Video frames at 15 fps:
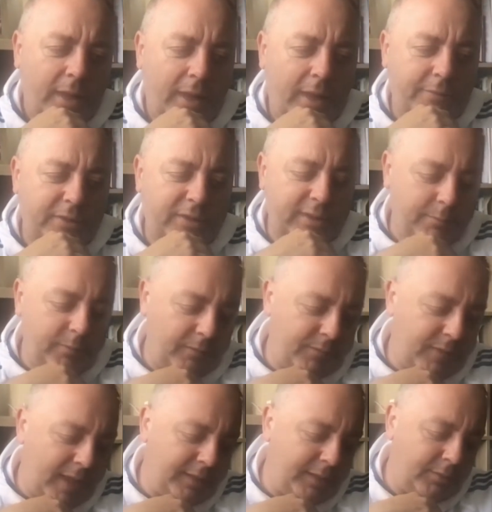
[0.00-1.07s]
have similar
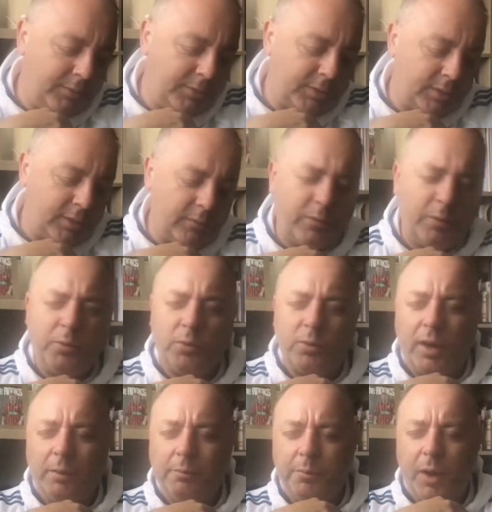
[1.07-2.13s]
values to the football
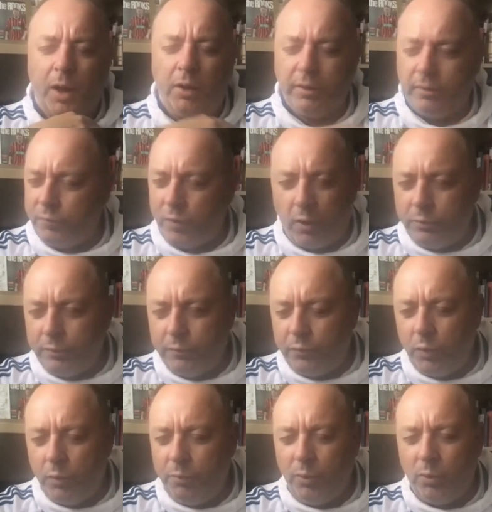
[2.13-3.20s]
club but aren't involved in
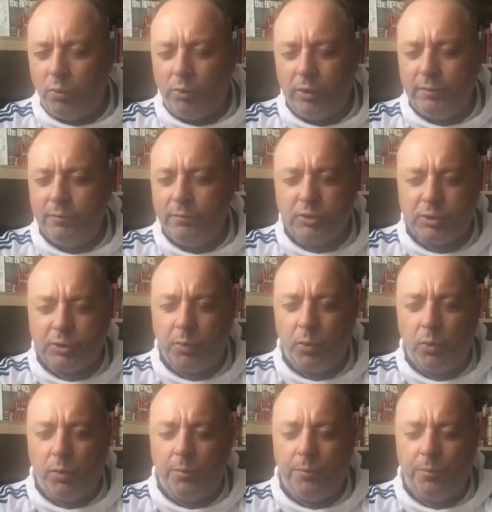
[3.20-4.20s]
football or even sport,